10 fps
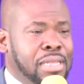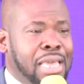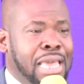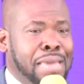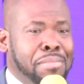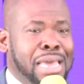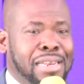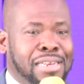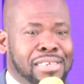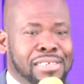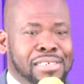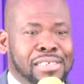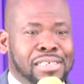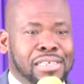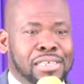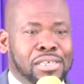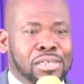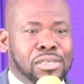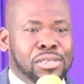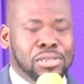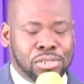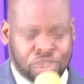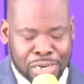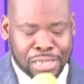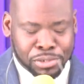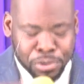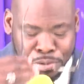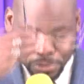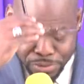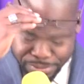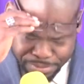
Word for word: Amen. So let's go on.